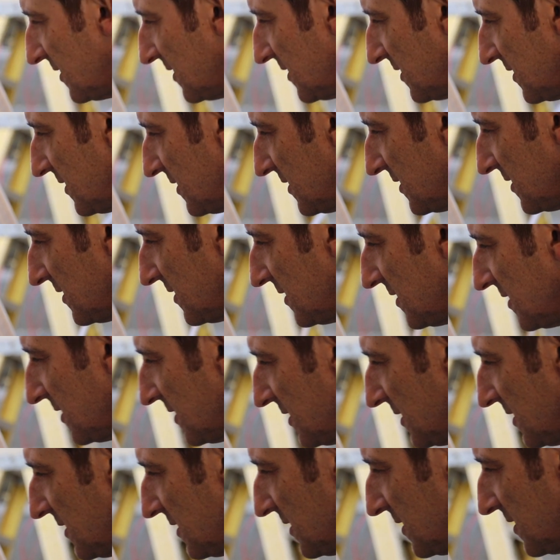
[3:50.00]
out our
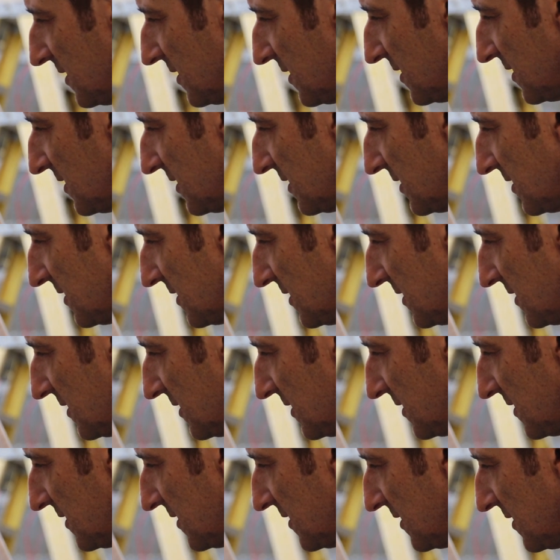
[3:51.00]
general radiography
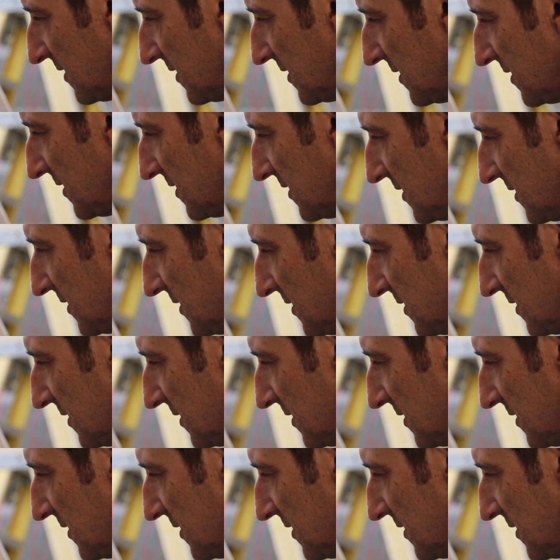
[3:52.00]
equipment to